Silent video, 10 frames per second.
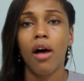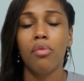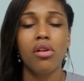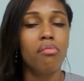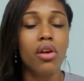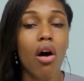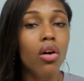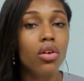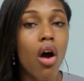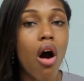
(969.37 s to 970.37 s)
up near
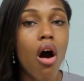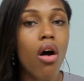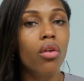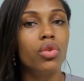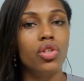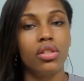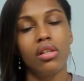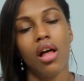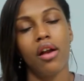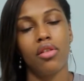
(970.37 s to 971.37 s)
Myeongdong, which
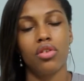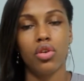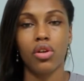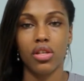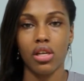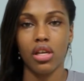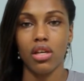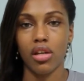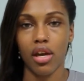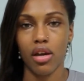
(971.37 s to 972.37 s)
is a lot of the
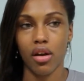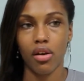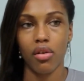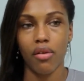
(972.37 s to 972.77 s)
touristy, like